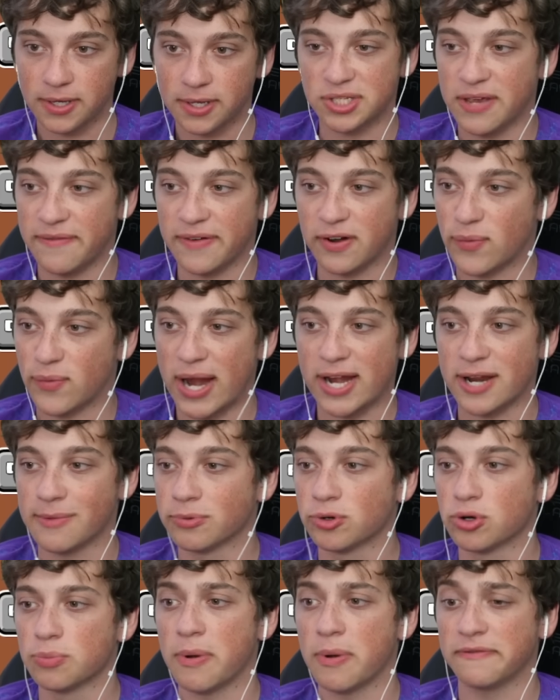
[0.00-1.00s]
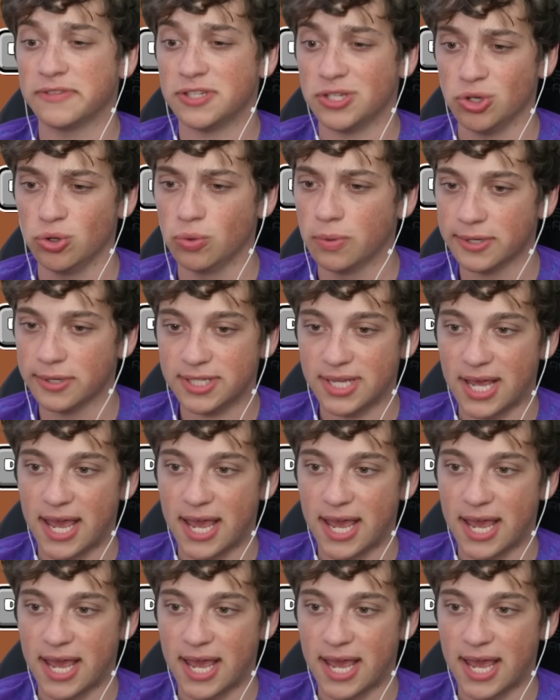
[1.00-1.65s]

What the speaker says: Just give it a random group of 2, we'll